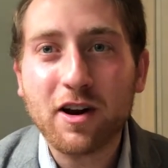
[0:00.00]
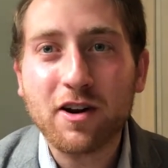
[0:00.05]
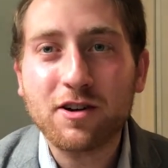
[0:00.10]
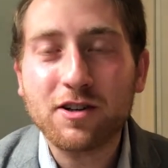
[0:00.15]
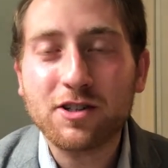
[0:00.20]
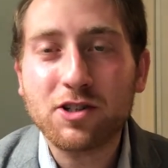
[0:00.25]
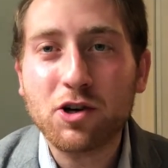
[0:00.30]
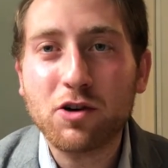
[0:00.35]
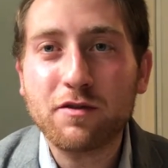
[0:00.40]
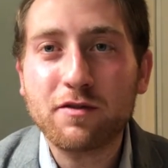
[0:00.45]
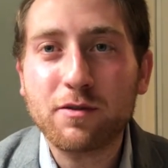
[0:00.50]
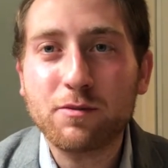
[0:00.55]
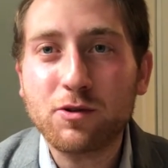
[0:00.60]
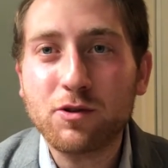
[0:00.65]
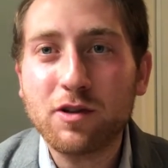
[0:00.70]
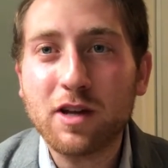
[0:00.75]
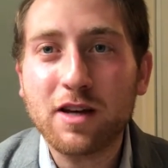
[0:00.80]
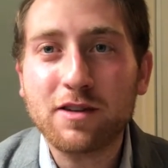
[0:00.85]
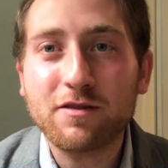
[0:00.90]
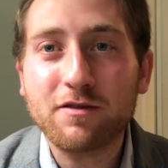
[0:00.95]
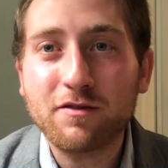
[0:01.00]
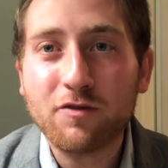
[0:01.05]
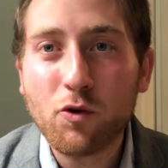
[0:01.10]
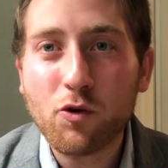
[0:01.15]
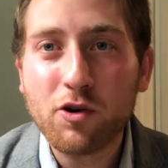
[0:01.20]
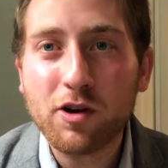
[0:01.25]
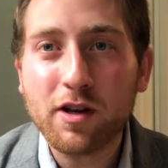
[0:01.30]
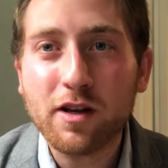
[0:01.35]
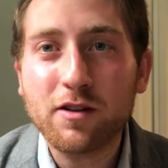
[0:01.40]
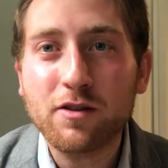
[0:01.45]
Har Etzion from
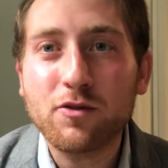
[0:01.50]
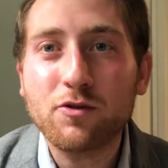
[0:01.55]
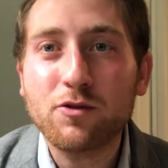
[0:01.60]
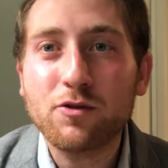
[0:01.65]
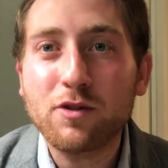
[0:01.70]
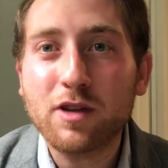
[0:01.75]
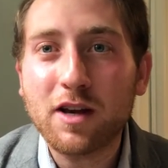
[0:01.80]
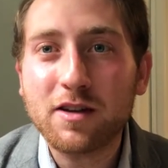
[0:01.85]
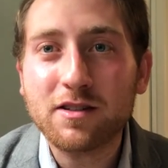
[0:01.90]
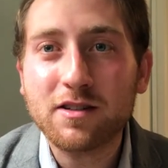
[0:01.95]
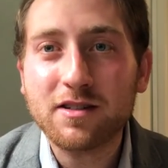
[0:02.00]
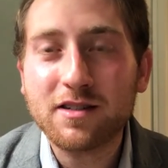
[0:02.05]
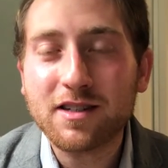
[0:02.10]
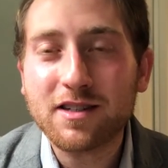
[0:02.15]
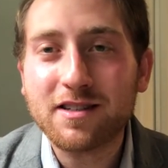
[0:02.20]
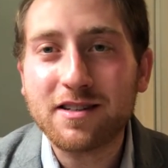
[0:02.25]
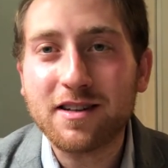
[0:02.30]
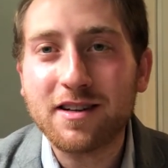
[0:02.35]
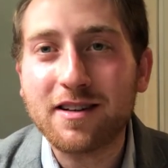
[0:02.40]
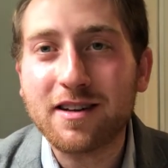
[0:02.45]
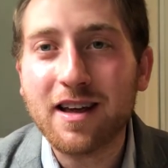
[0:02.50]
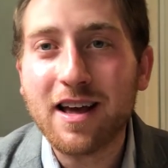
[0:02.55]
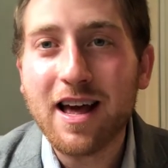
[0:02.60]
2014 through 2016,